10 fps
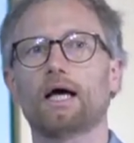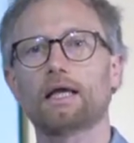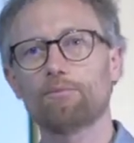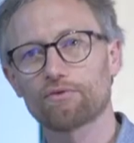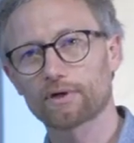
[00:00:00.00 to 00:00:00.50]

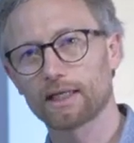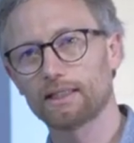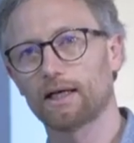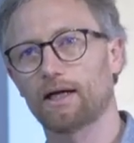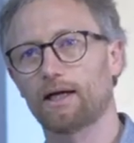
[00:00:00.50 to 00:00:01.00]
I'm
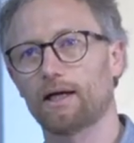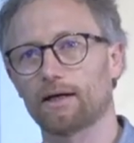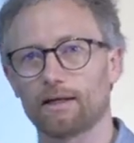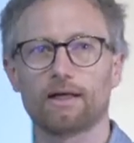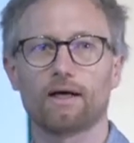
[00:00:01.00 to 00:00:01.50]
afraid,
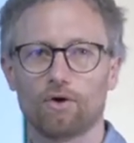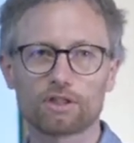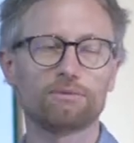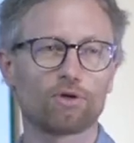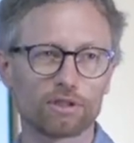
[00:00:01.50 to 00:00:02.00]
are
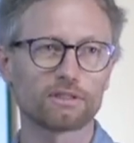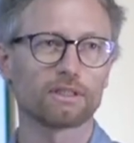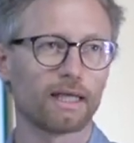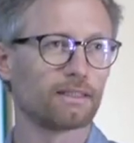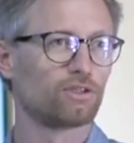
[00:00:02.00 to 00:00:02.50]

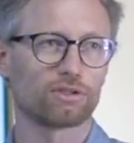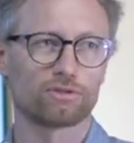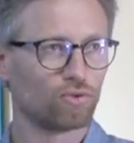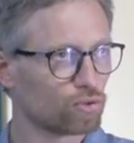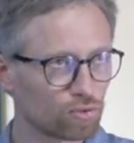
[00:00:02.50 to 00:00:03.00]
oxymorons and just
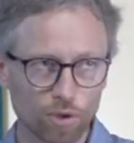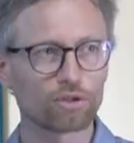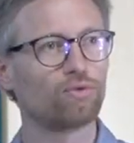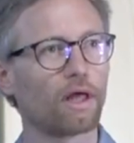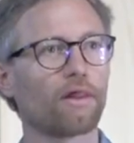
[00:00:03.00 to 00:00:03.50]
don't
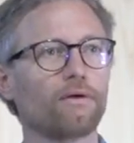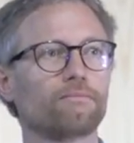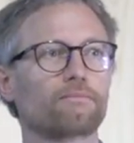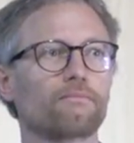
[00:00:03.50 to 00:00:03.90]
work together.